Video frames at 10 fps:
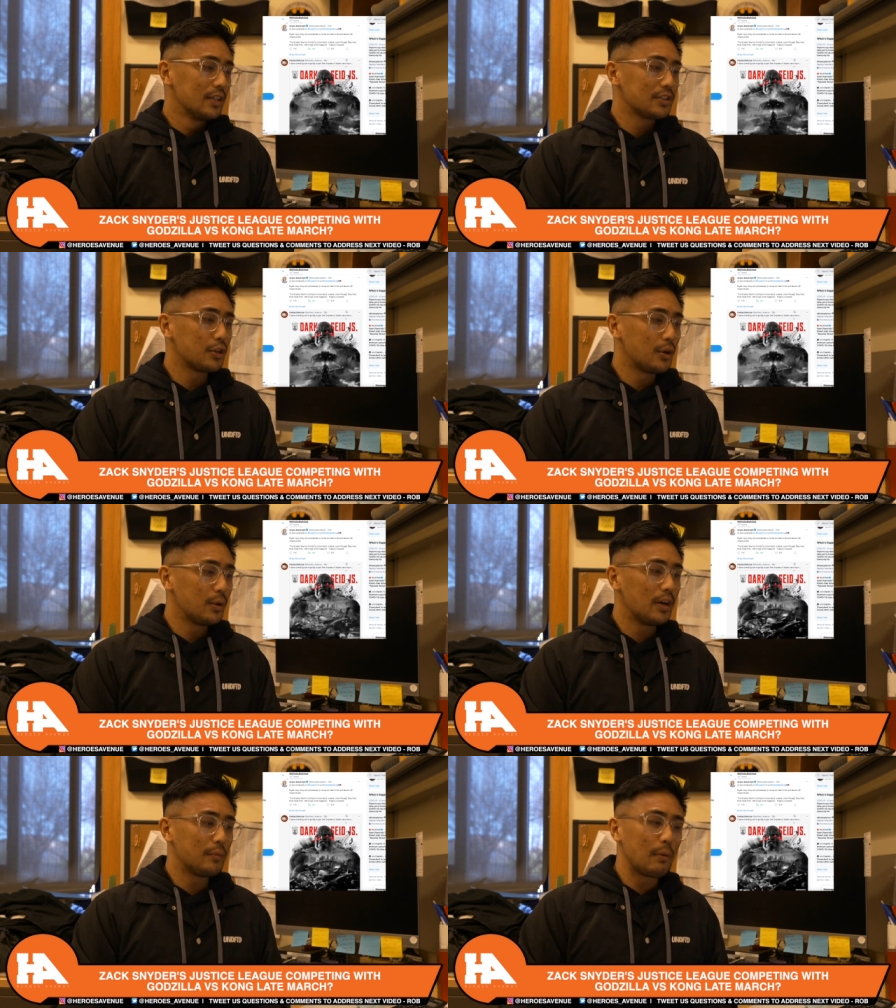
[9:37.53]
So
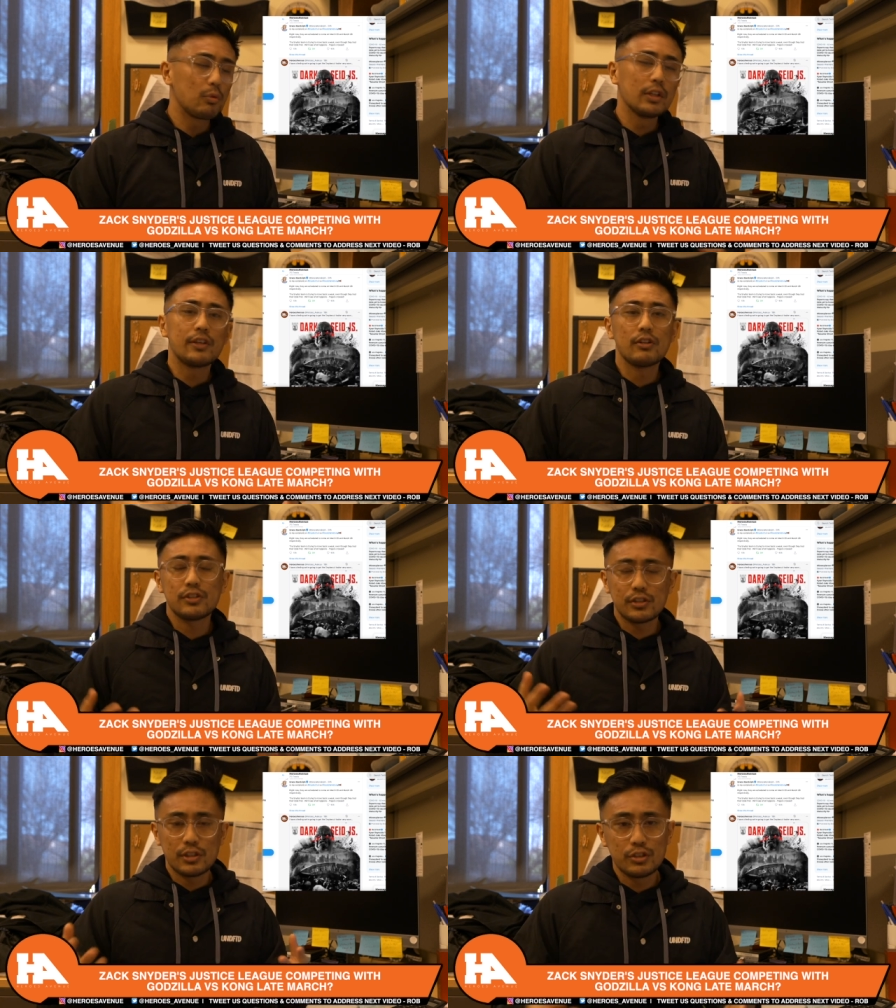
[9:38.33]
um, I'm really curious
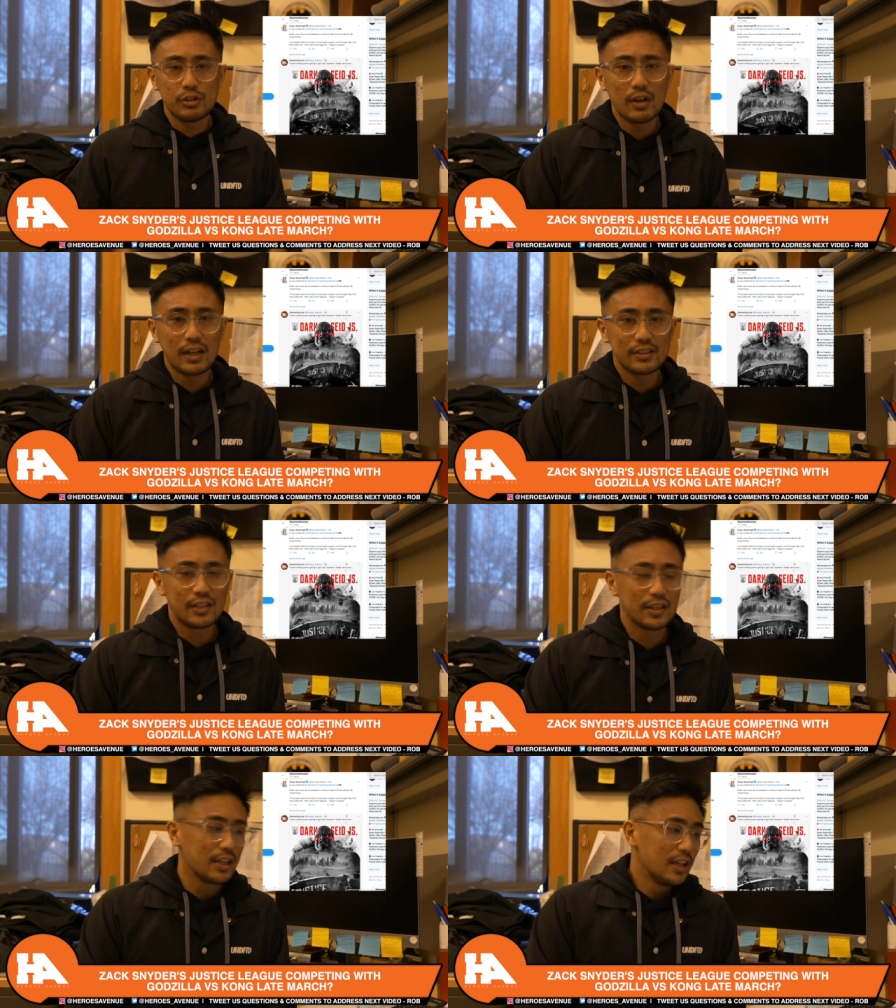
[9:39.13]
to see what you guys
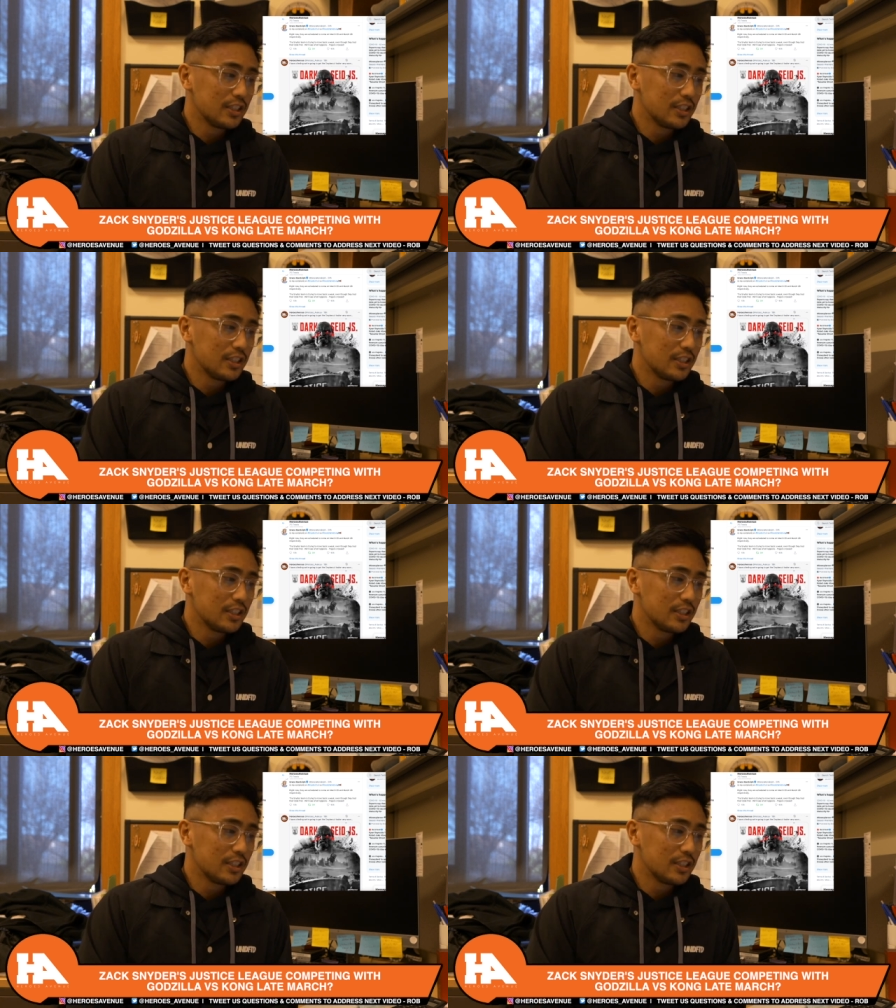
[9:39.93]
think.